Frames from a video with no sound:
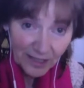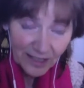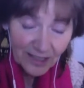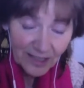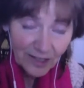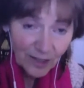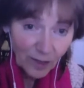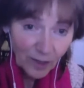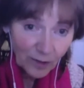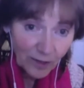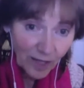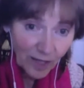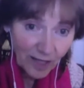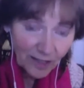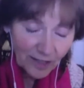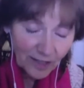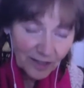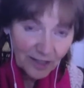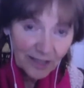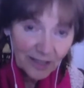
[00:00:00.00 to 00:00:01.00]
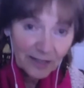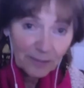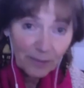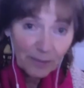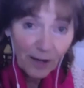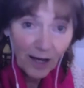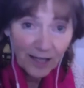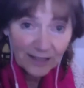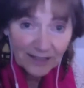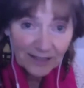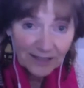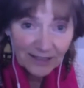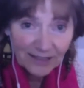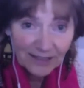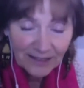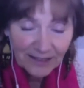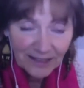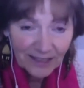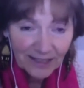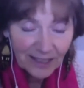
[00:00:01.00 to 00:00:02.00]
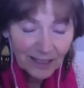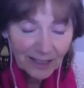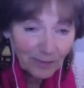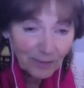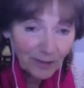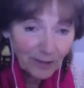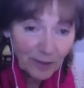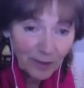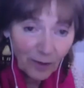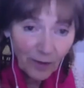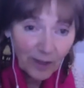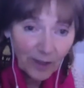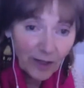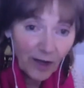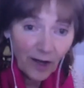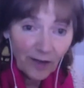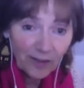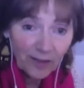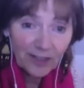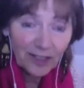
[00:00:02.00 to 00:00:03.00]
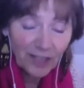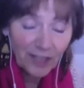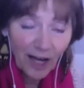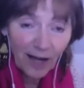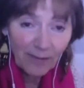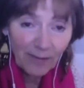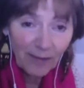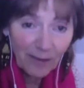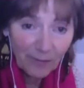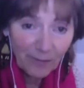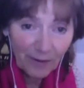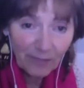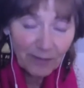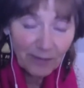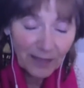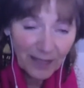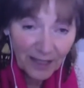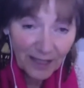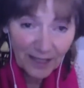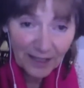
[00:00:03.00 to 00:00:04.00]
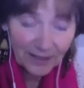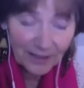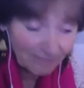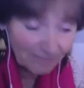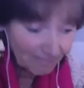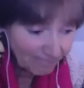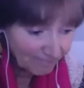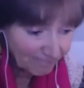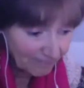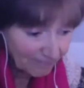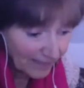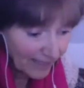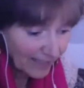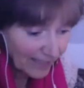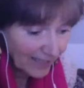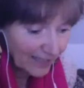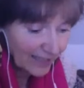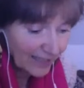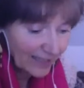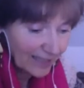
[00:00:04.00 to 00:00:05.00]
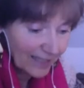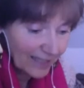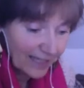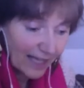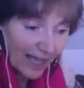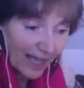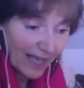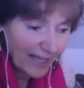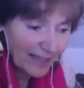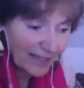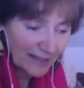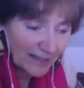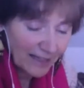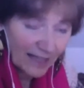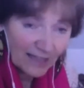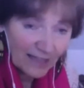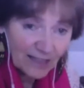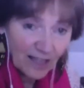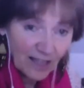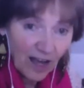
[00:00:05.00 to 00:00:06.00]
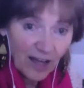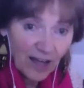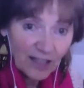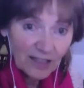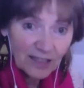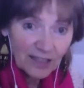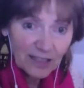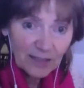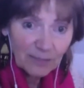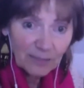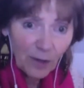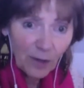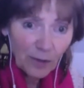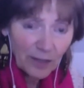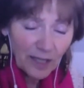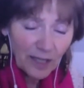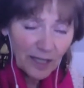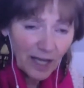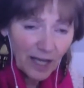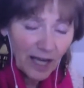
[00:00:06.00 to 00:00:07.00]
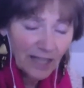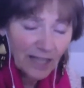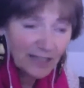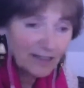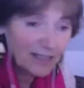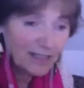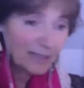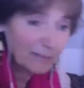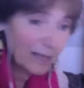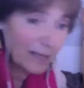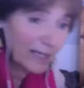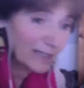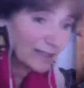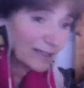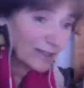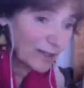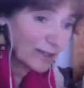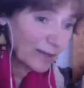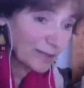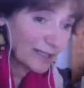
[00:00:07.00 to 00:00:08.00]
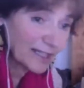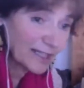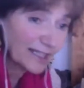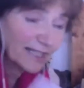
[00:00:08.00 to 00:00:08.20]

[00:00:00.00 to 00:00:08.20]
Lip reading: is no longer in the pot because it's been going all this time that we've been here. And it got a smoky kind of smell. So I'm just